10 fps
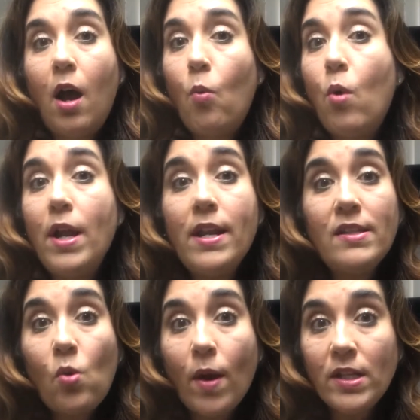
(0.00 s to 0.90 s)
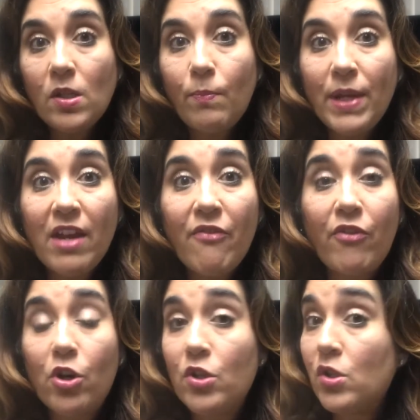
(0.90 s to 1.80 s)
One is going to be
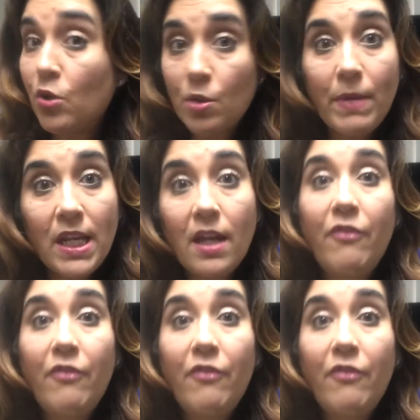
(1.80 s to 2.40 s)
for social media